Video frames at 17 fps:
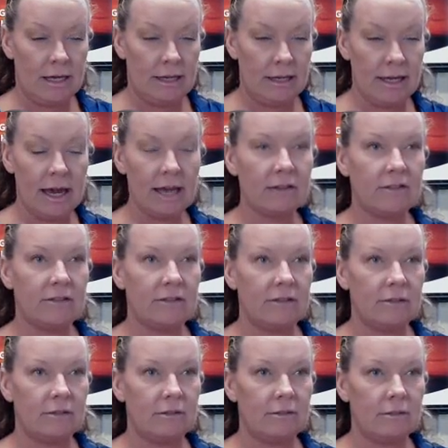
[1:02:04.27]

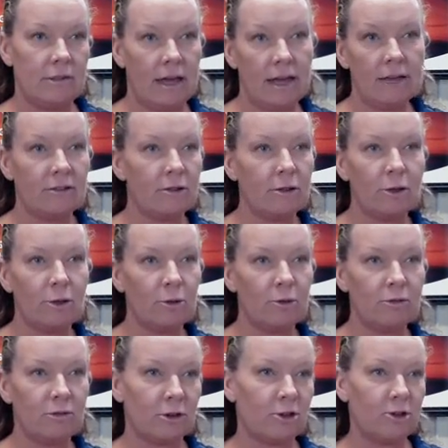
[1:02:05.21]
Yes. Thanks,
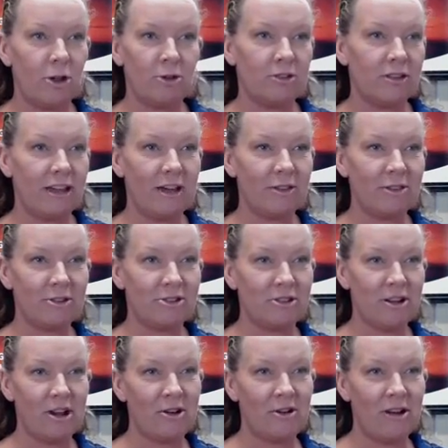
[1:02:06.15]
Lou, for closing out the
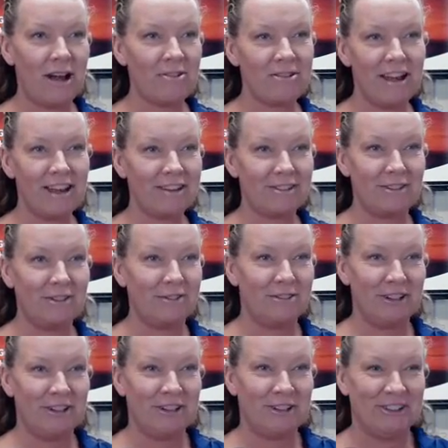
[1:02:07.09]
show. How nice of
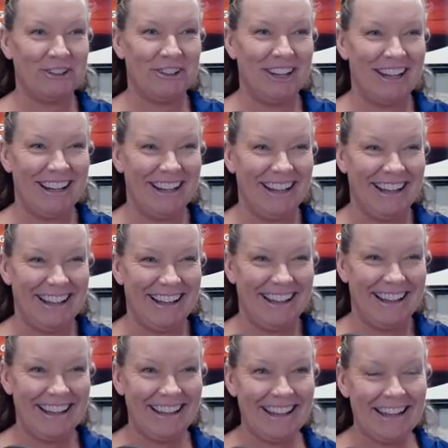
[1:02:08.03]
you.
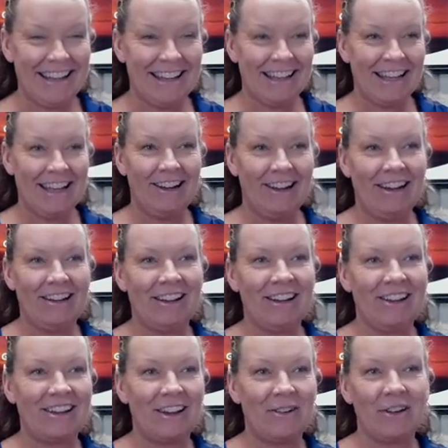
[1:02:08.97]
All right.
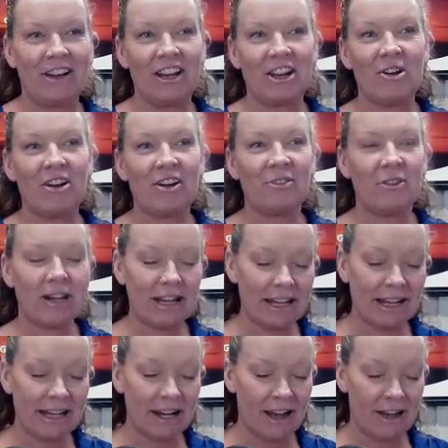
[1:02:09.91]
Okay. We're
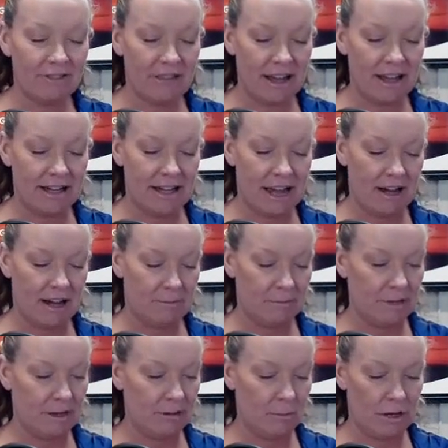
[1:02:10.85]
gonna get offline now,
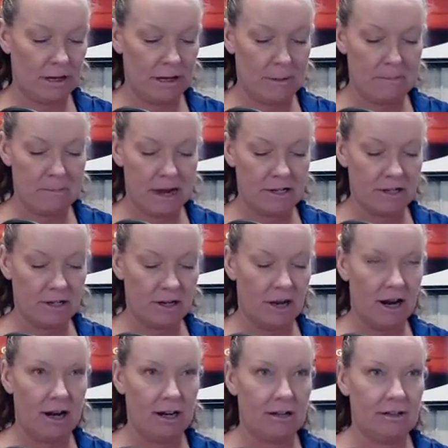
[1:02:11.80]
and we're gonna banter hard.